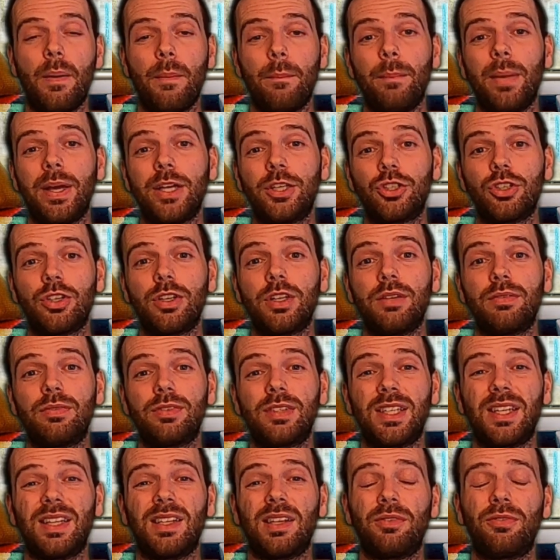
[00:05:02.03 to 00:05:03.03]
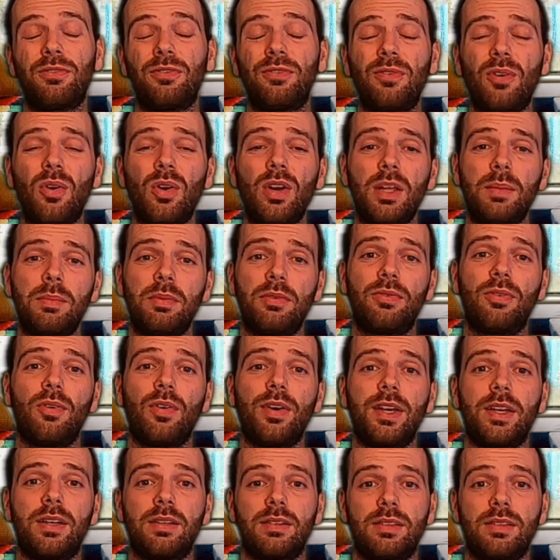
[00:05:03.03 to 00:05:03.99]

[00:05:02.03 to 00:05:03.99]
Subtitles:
Make sure you've sealed it fully before you